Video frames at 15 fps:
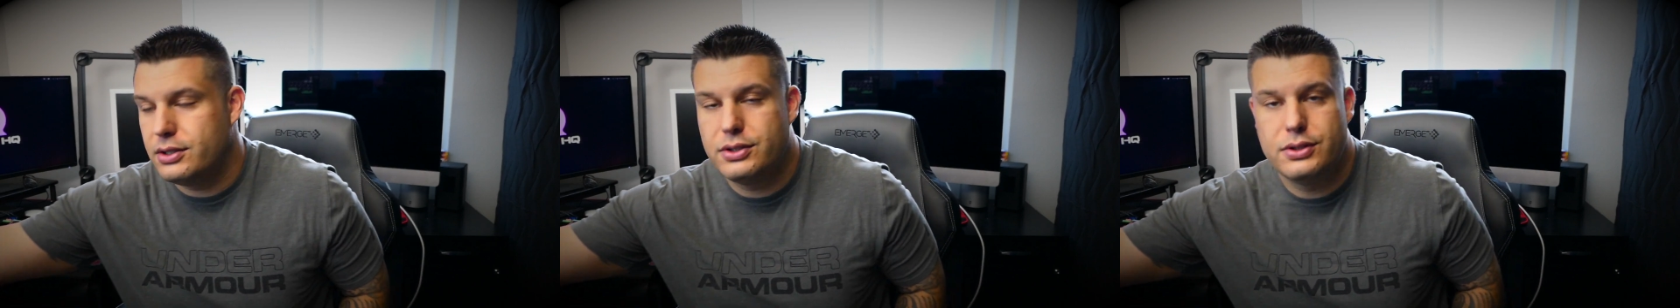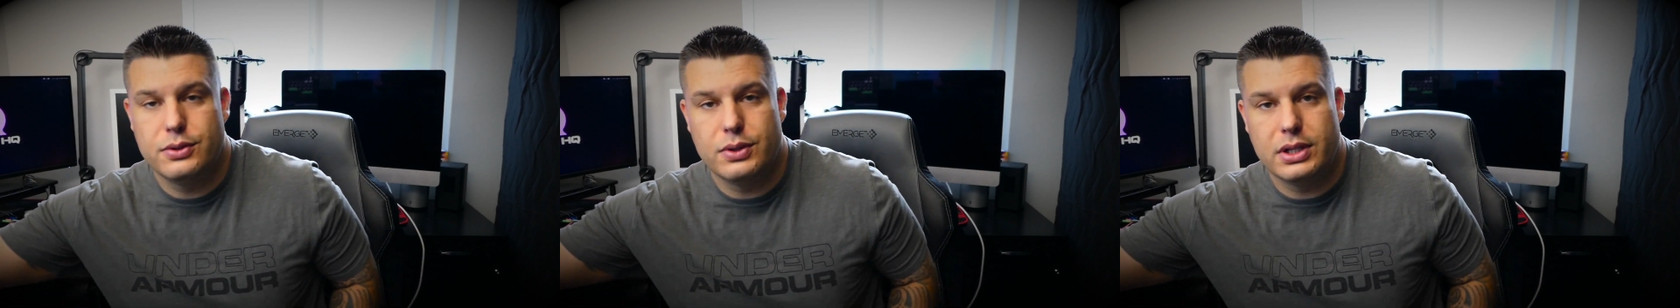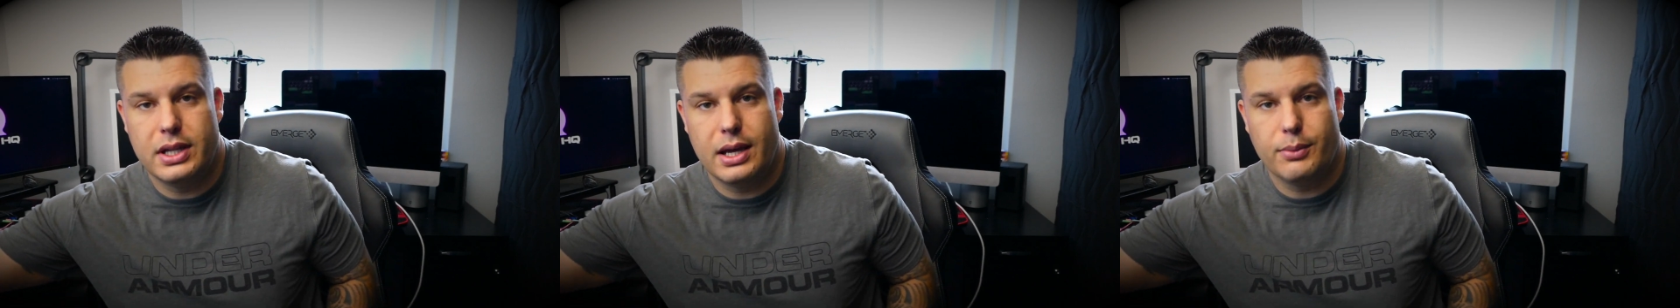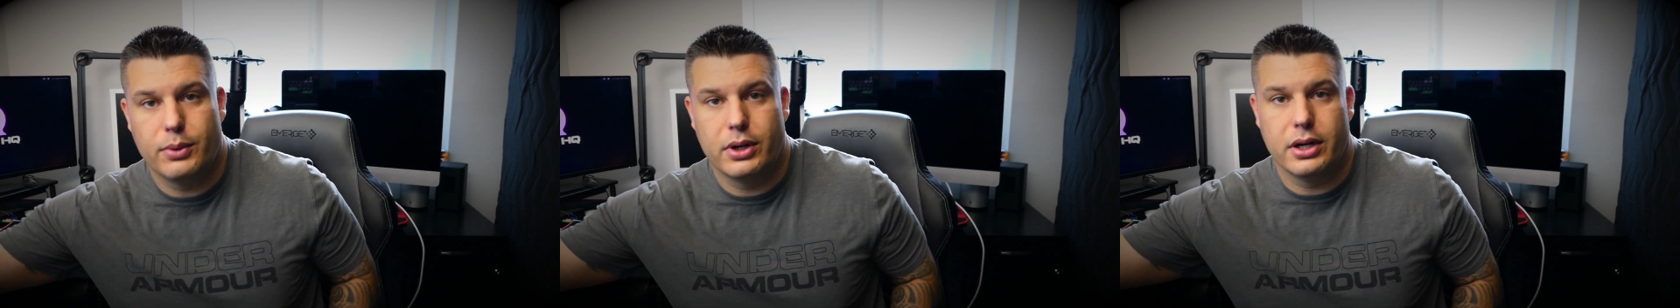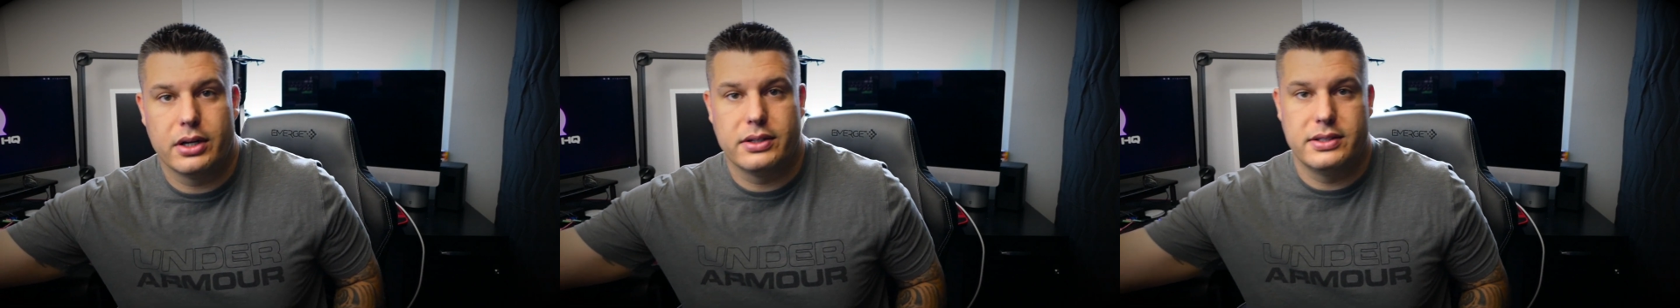to the
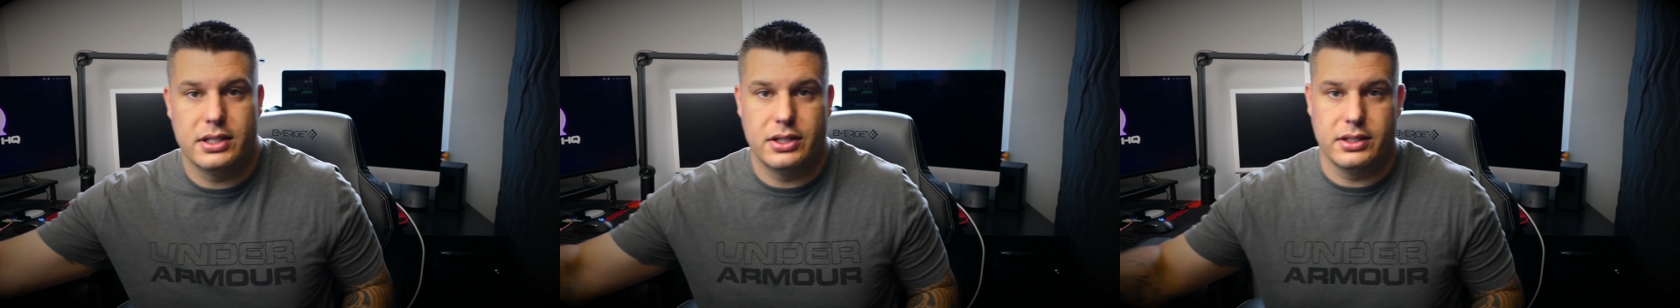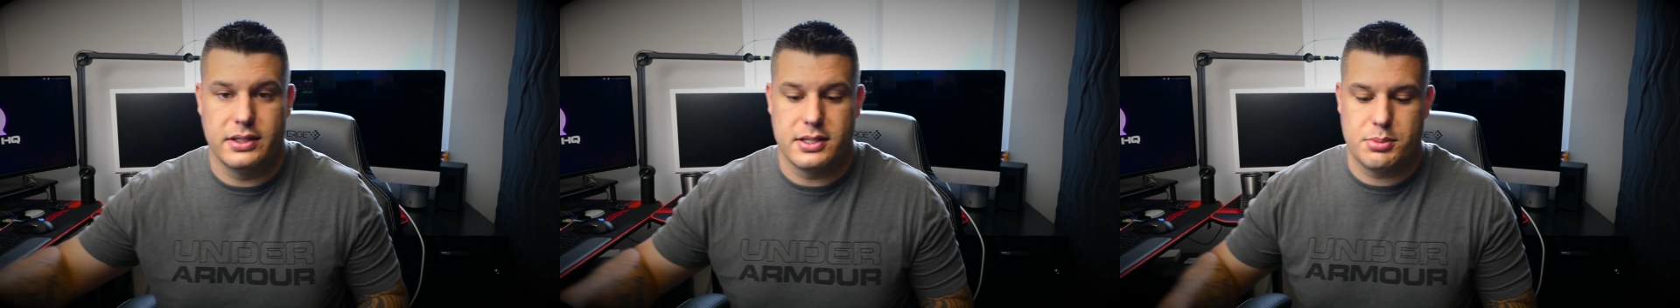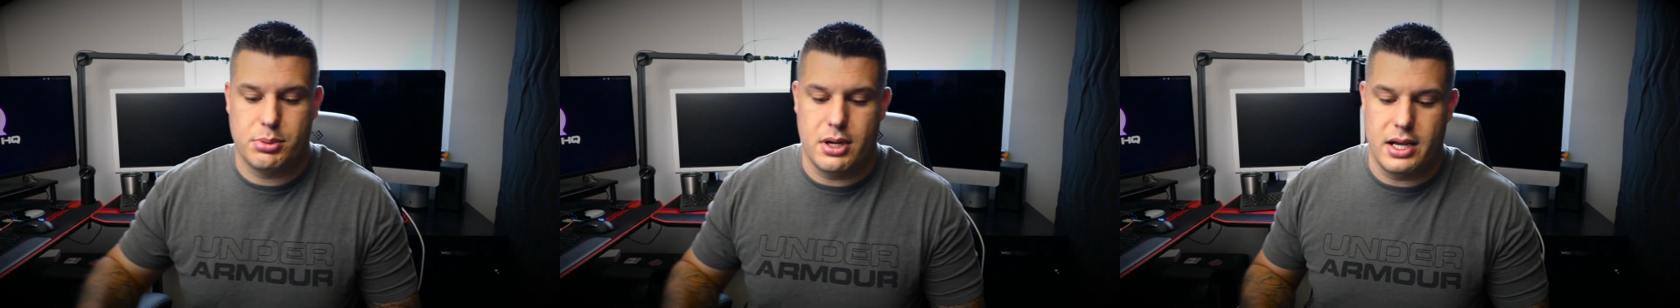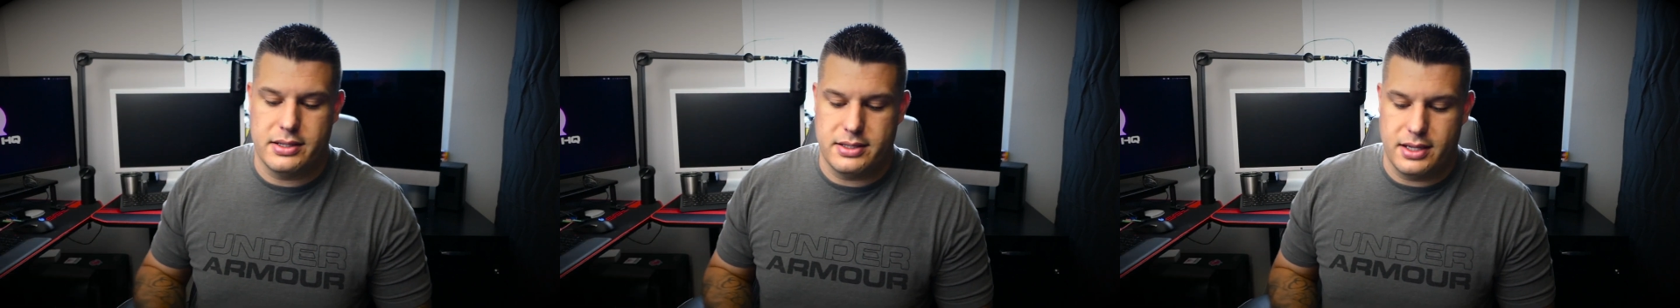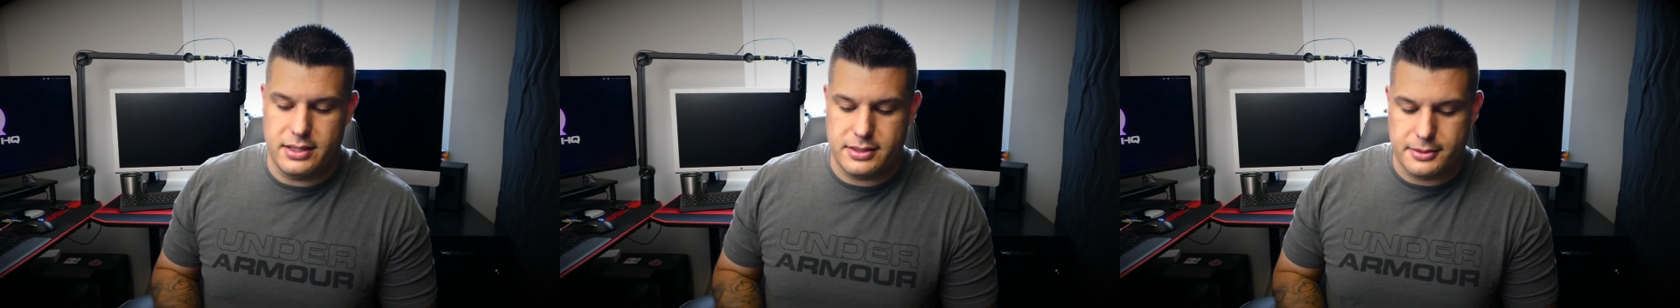network during this
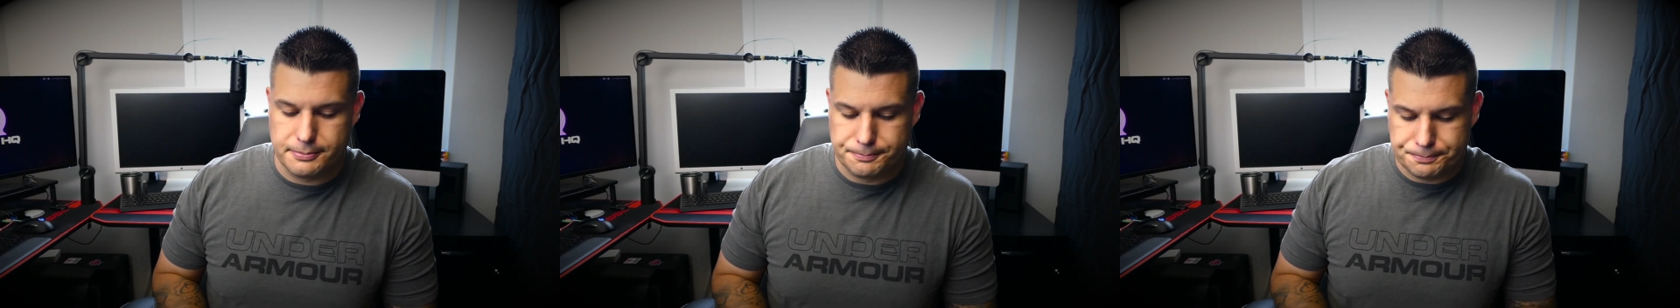process.